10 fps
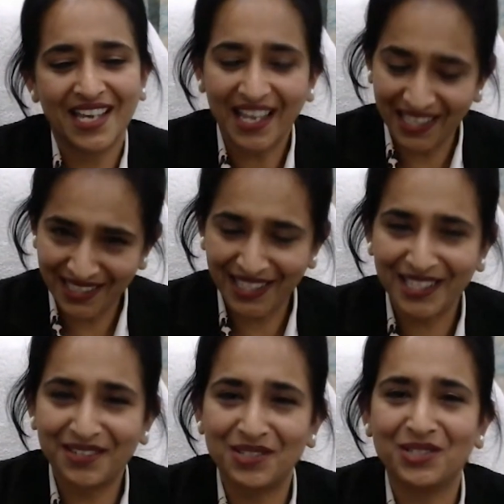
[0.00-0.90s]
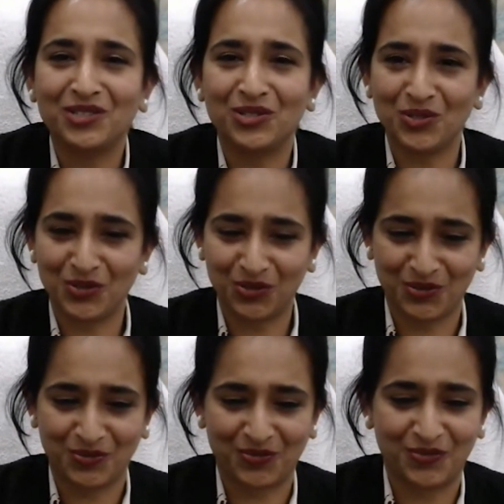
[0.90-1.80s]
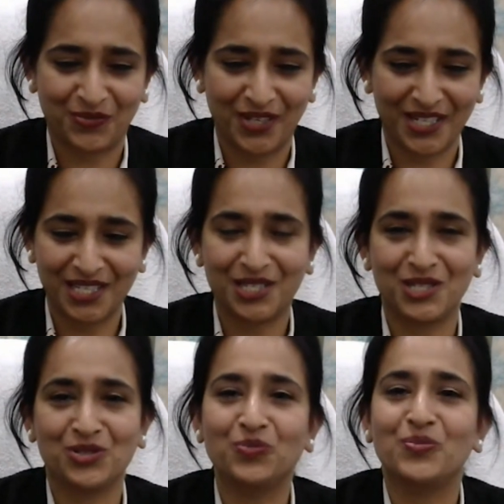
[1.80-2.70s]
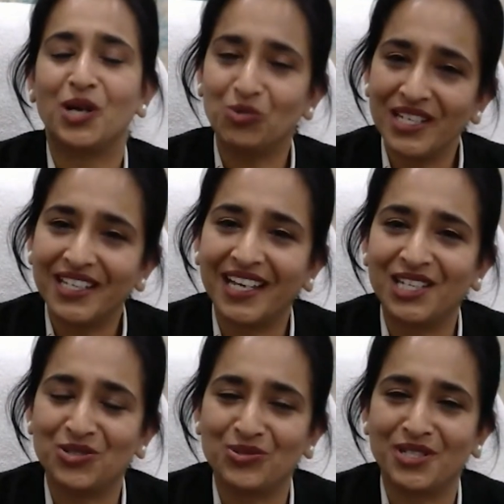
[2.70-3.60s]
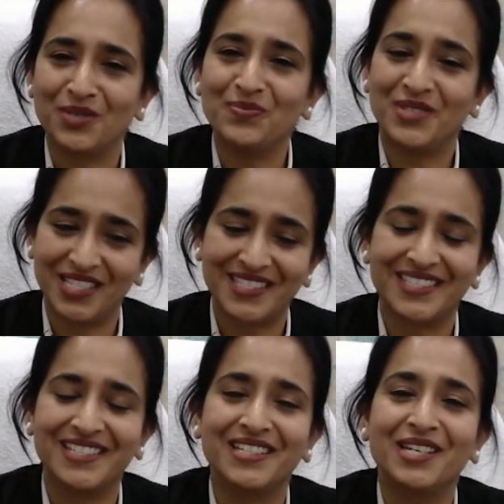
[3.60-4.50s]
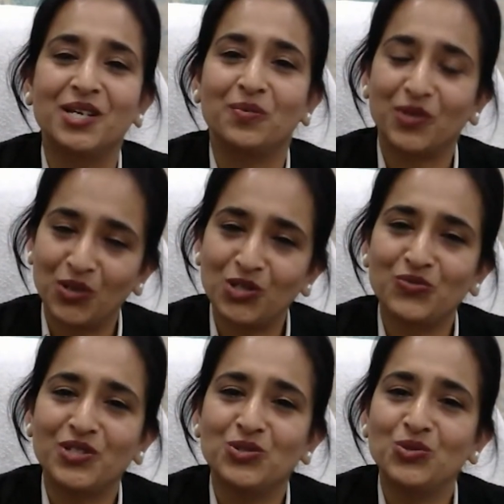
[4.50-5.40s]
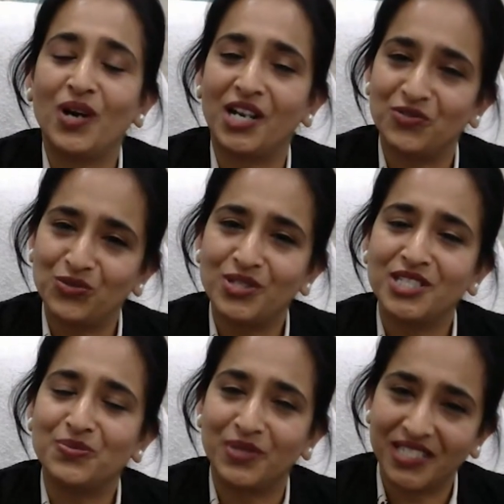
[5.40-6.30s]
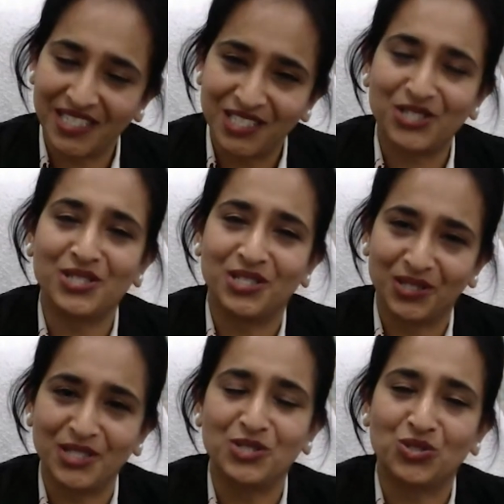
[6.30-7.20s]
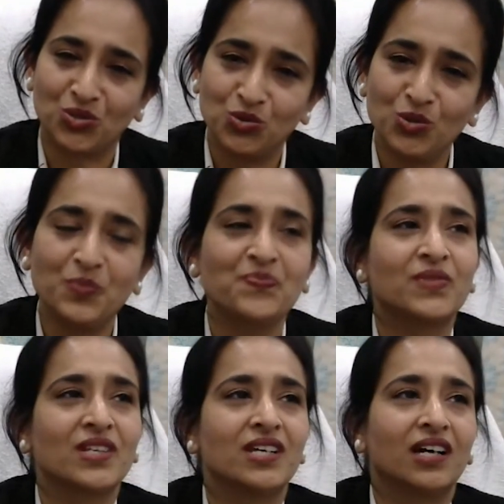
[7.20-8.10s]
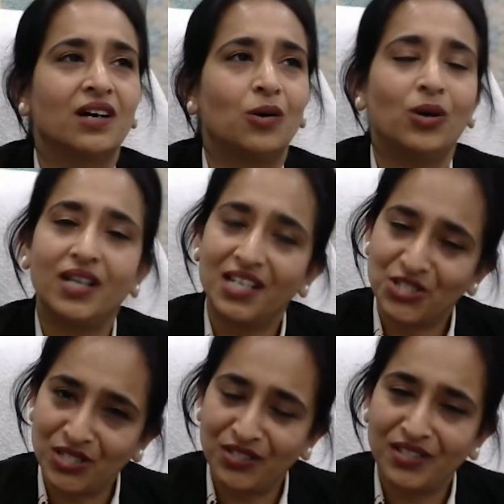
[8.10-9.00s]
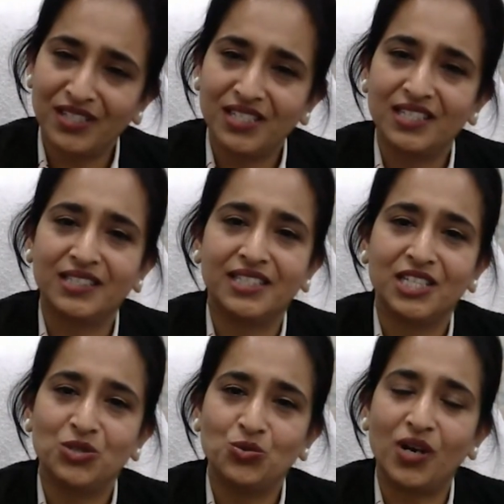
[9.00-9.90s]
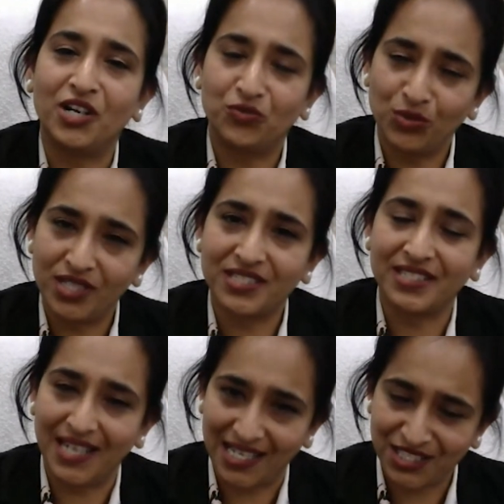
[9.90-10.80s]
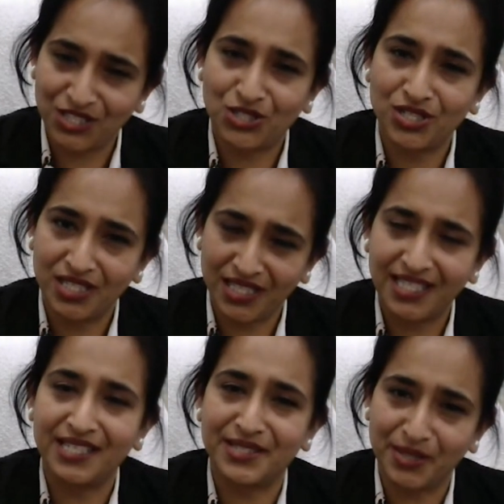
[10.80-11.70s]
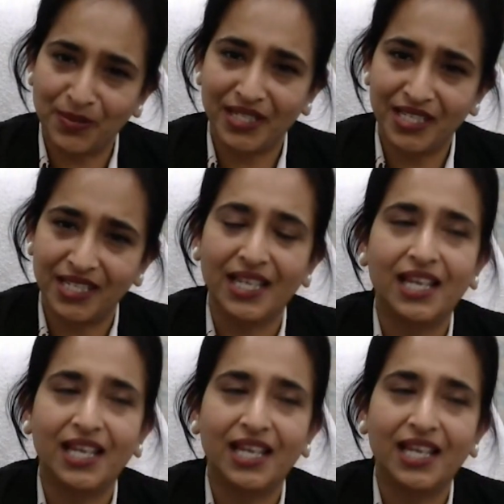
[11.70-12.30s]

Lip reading: And then, very, you know, proudly I told him, yes, sir, because we do heartfulness meditation here in school. All our children, they do heartfulness relaxation in the assembly.